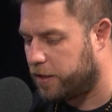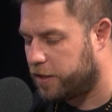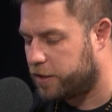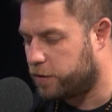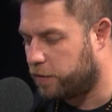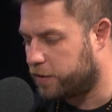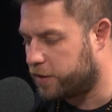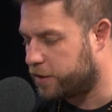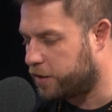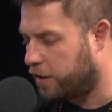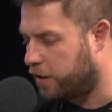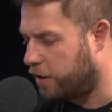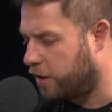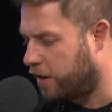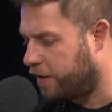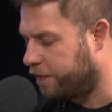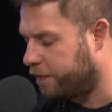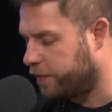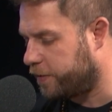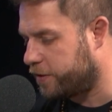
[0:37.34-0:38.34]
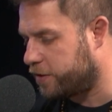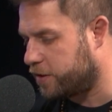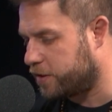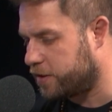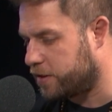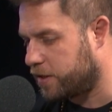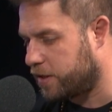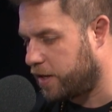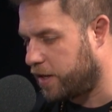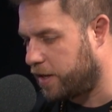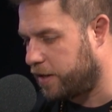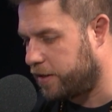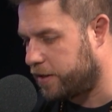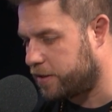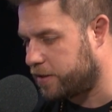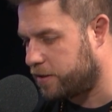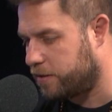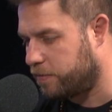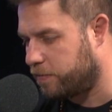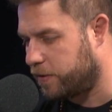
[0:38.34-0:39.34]
So I'll start off with just kind of
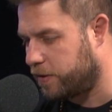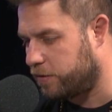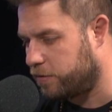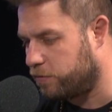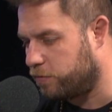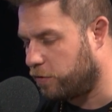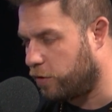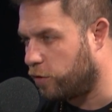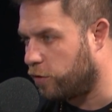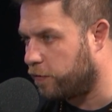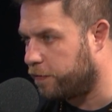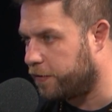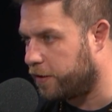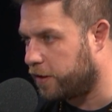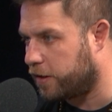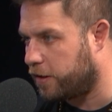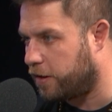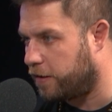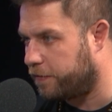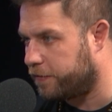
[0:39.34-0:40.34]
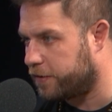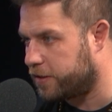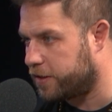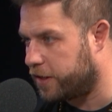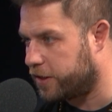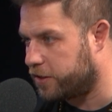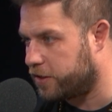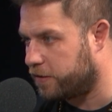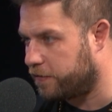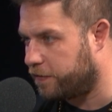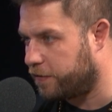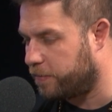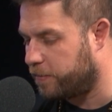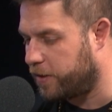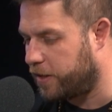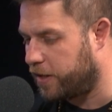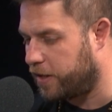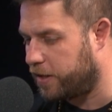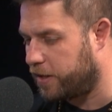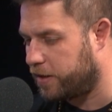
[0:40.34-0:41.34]
this, what drove the conversation for
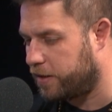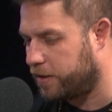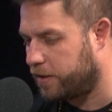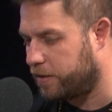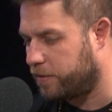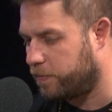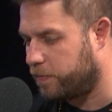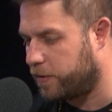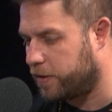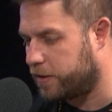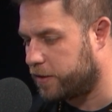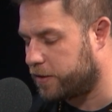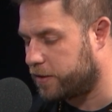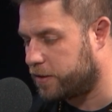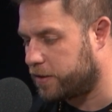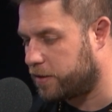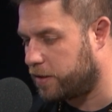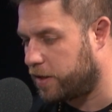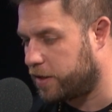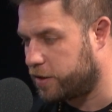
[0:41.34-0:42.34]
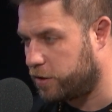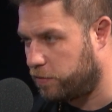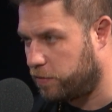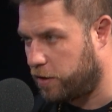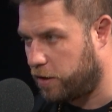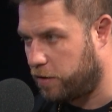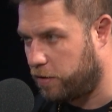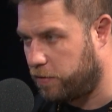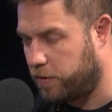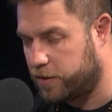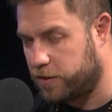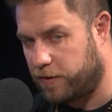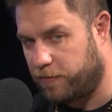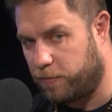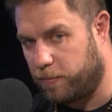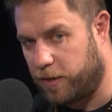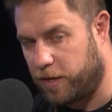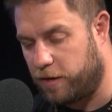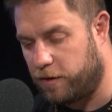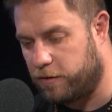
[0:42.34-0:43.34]
me was, as you know, as
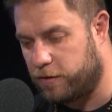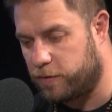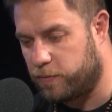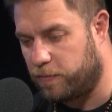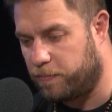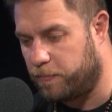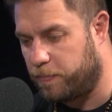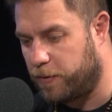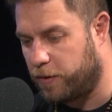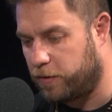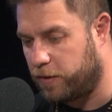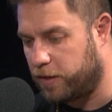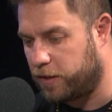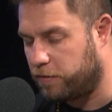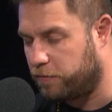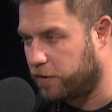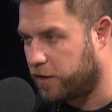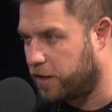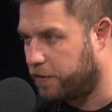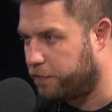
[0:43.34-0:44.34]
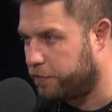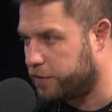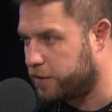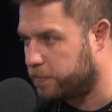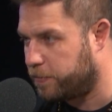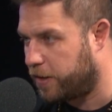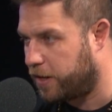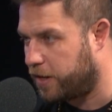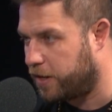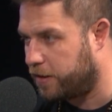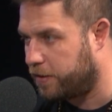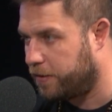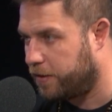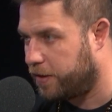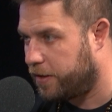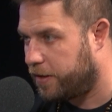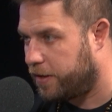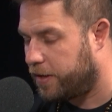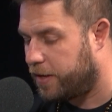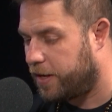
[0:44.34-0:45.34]
everybody knows, we're building the recovery spa
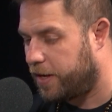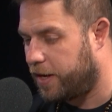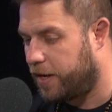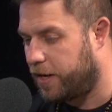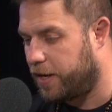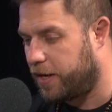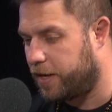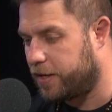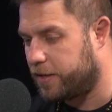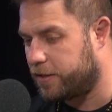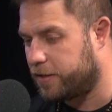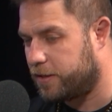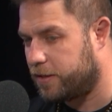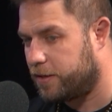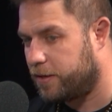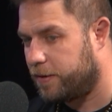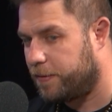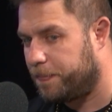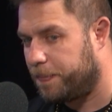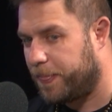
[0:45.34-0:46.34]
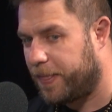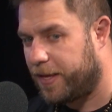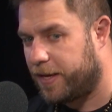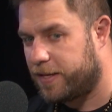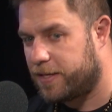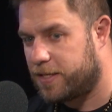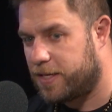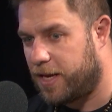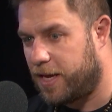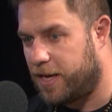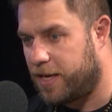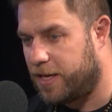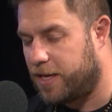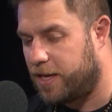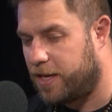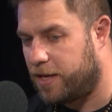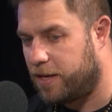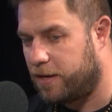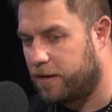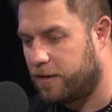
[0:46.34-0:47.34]
and
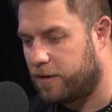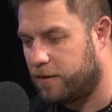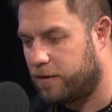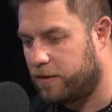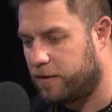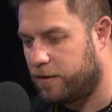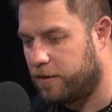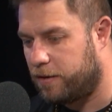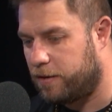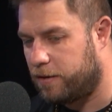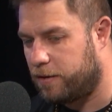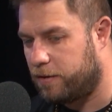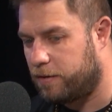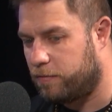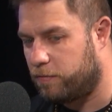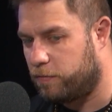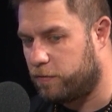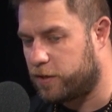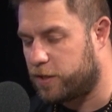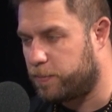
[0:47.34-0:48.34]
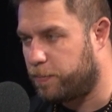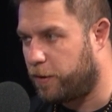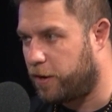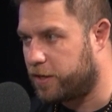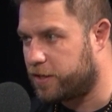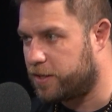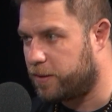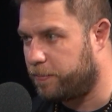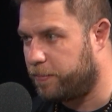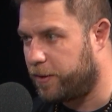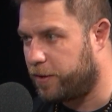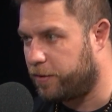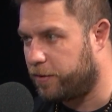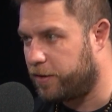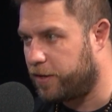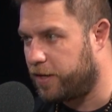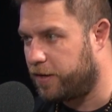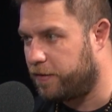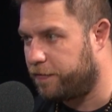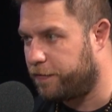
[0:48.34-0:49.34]
taking
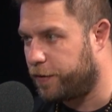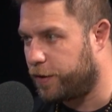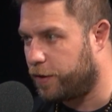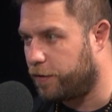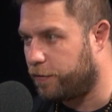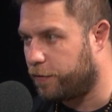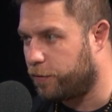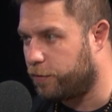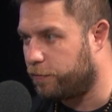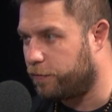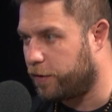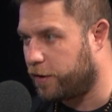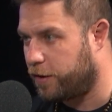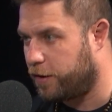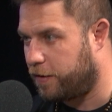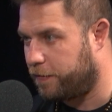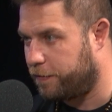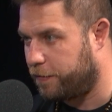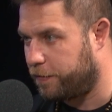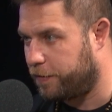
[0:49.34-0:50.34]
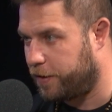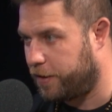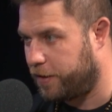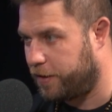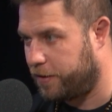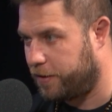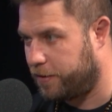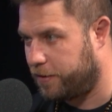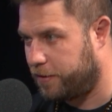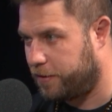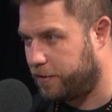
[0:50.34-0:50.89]
responsibility for your own recovery